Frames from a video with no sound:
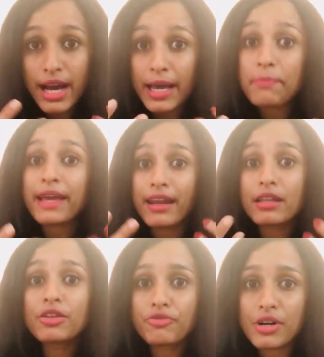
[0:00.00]
I am
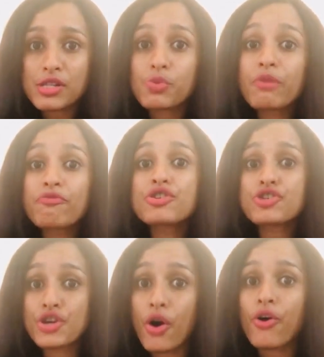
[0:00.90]
getting the first one for
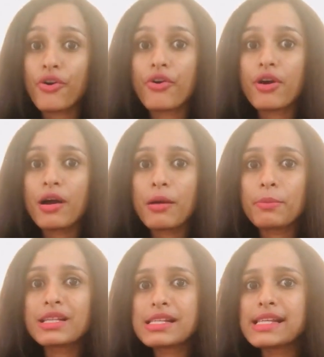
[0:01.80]
sure,
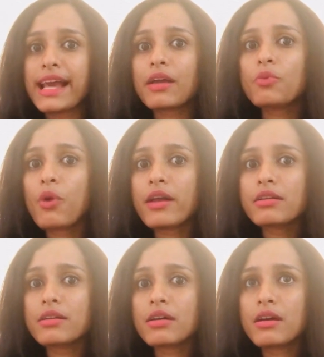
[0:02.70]
but the second
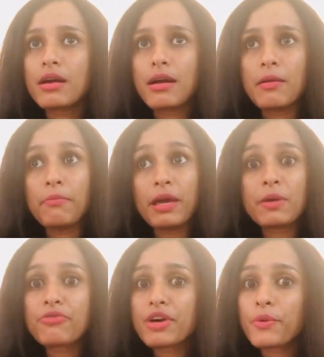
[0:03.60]
one,
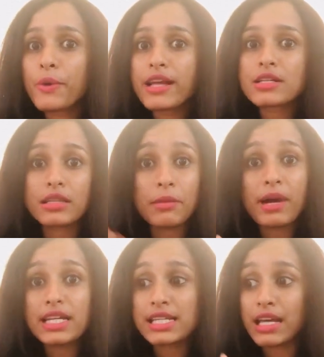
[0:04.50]
maybe if I wait, they
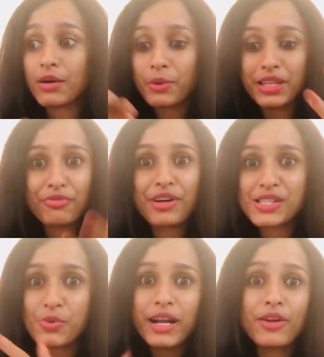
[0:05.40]
might take away the
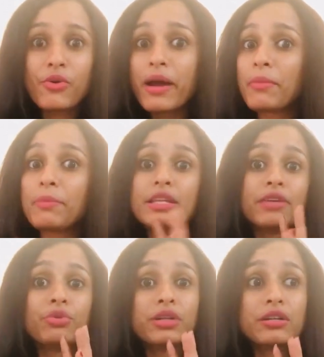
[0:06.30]
first one and go, and maybe
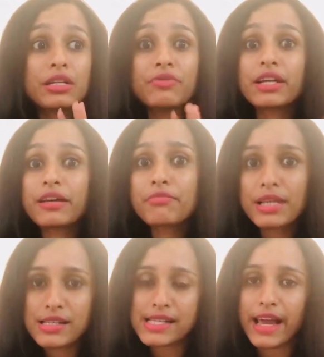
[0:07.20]
they wouldn't even give
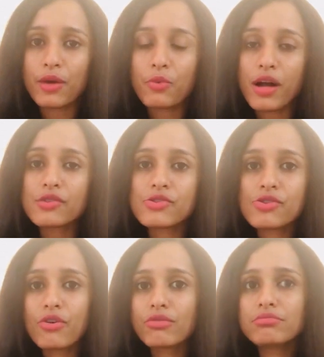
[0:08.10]
me the second one.
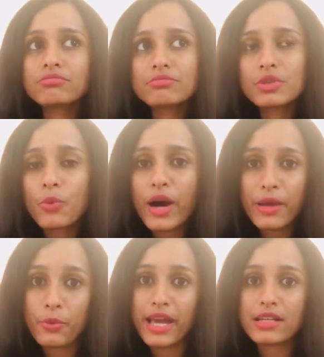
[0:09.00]
So
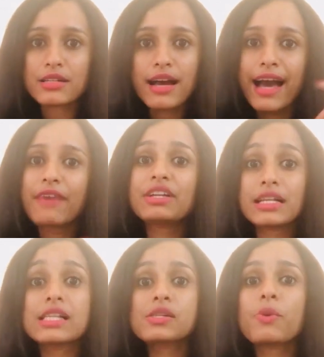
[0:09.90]
why wait? Have
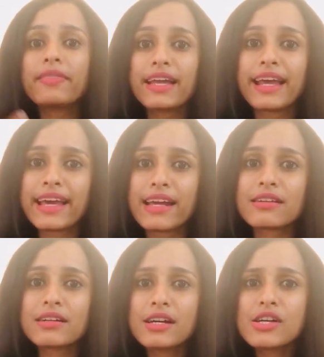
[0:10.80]
at least the one that I
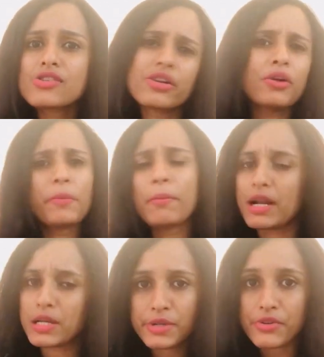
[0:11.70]
get. So it could be
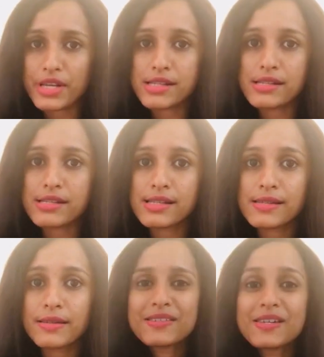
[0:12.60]
multiple
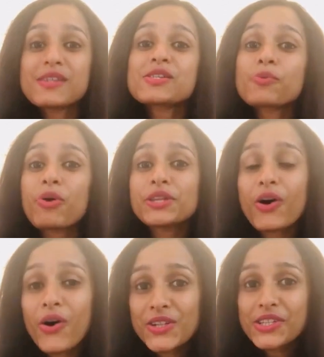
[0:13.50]
reasons. So what
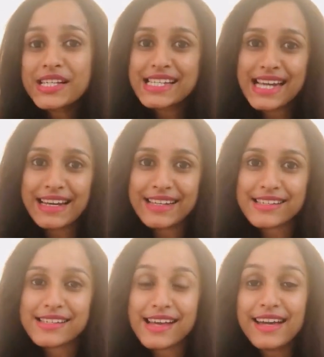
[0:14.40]
the author is telling
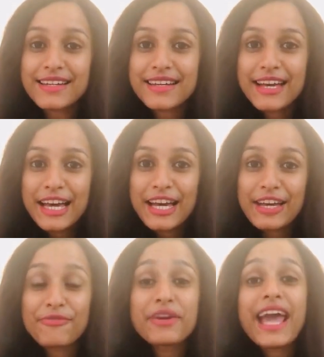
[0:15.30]
us that
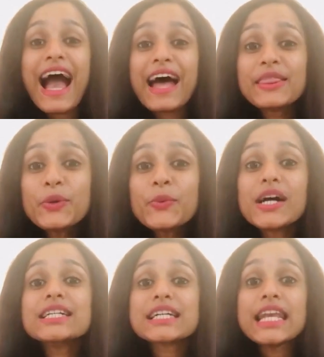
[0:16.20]
if we add the
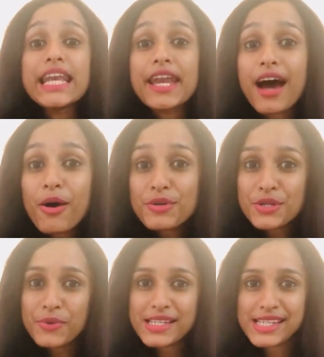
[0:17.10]
word now
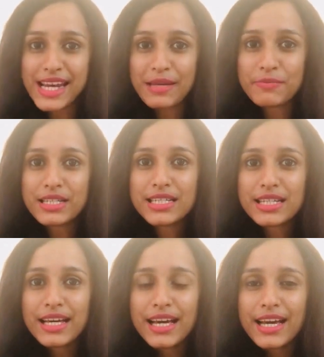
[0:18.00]
to a
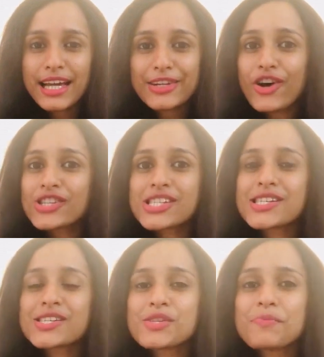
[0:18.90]
statement, it
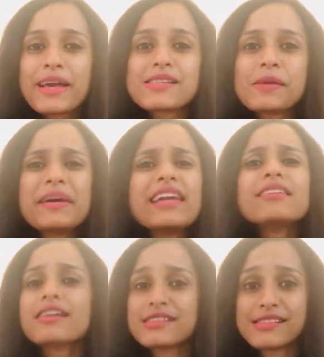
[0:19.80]
causes us to make some
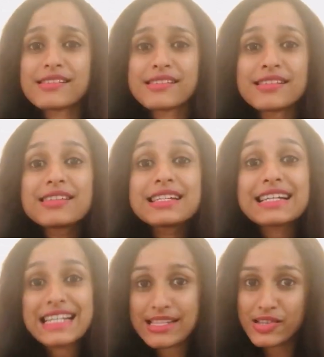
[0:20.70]

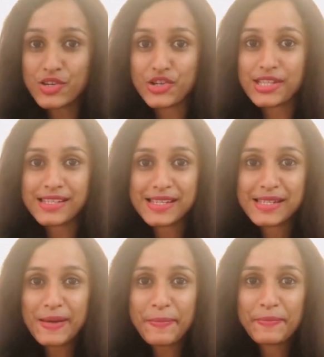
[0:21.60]
inconsistent
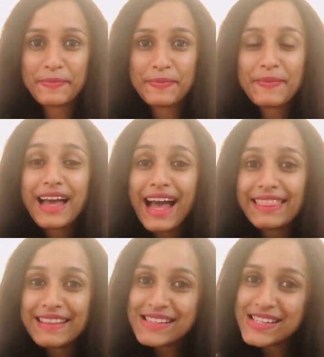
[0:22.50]
decisions.
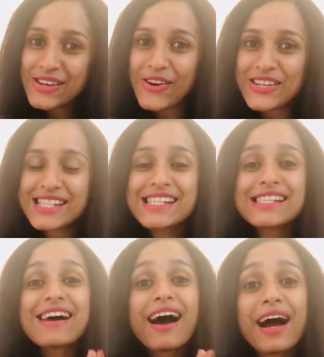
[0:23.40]
And this is called
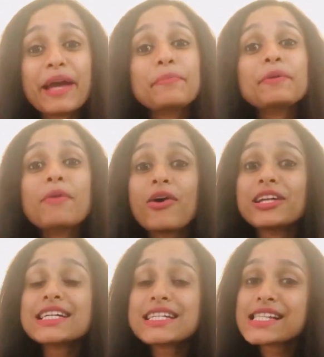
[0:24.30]
as
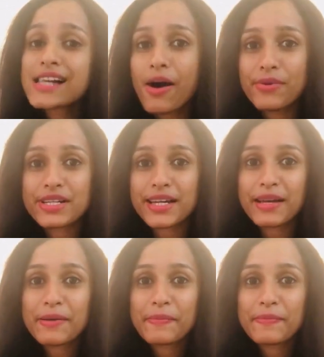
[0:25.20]
hyperbolic discounting.